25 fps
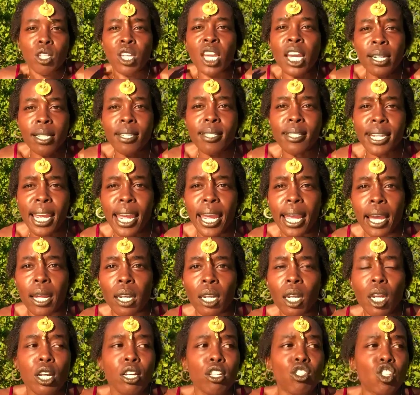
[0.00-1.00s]
you
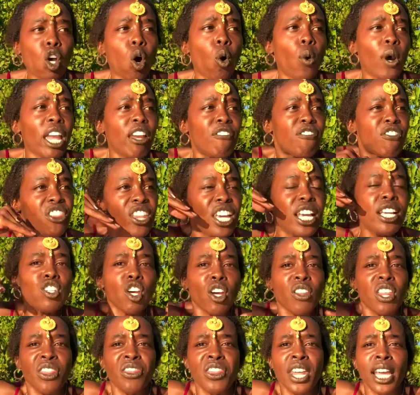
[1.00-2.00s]
understand? So if these
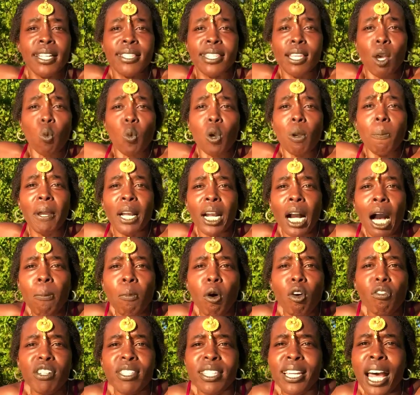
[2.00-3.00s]
are the things that we
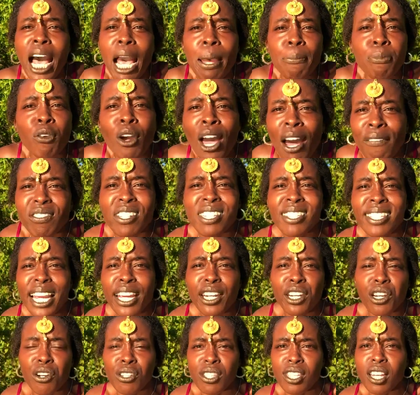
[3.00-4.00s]
become over time, you have to
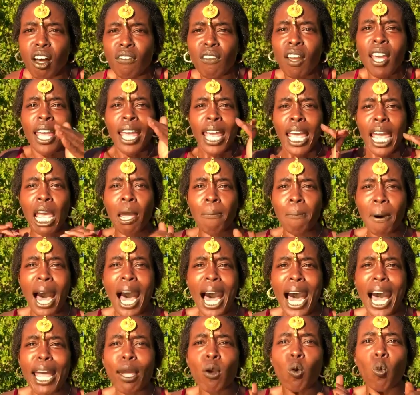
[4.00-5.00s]
say to yourself, am
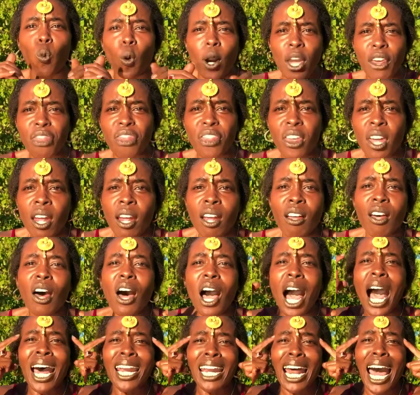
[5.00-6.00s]
I with
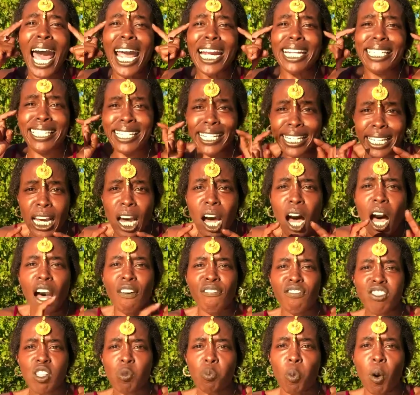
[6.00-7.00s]
an idea
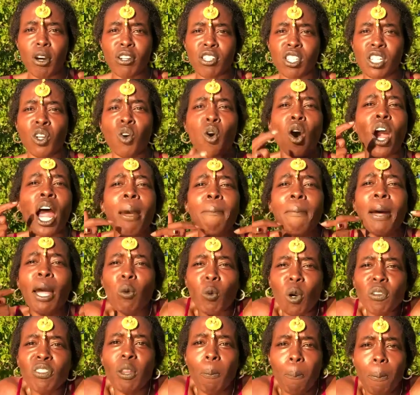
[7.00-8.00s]
of this person, or am I
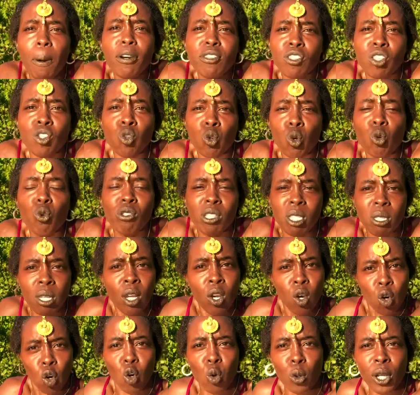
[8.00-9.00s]
with the person
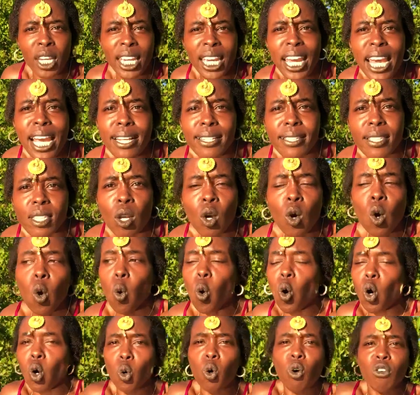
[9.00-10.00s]
who he is
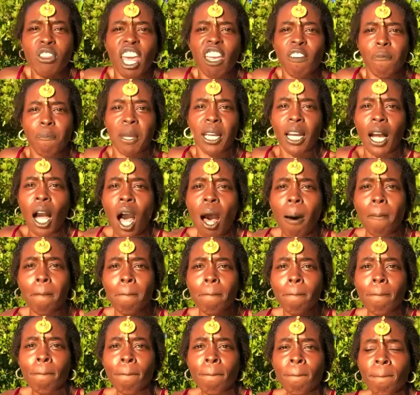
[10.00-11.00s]
or who they
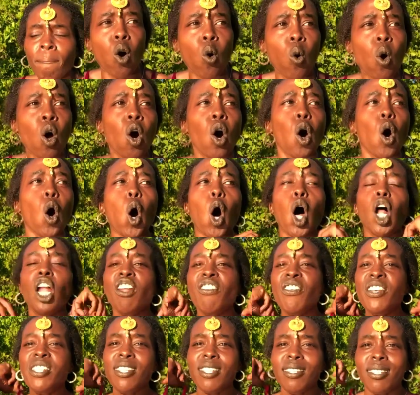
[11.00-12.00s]
become? So
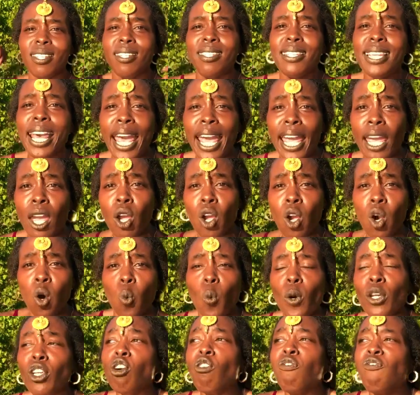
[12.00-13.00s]
all of this is to say,
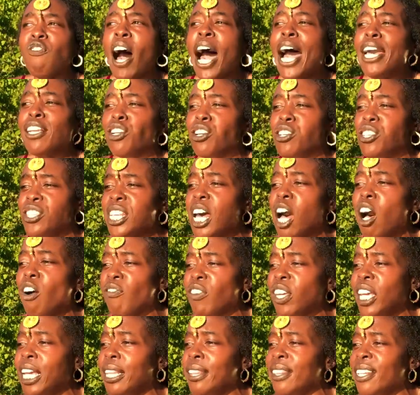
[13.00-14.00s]
when you find
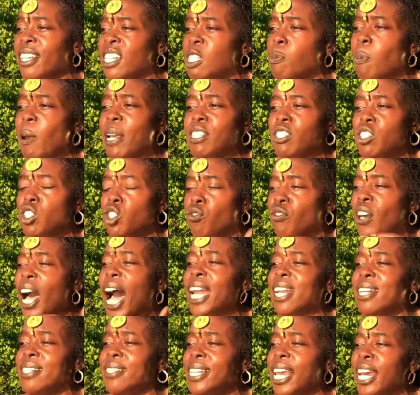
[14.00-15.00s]
yourself in these spaces, you
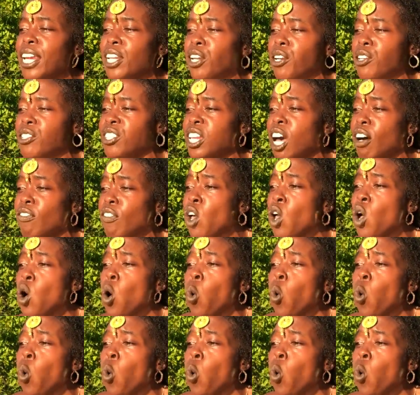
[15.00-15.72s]
got to say to yourself,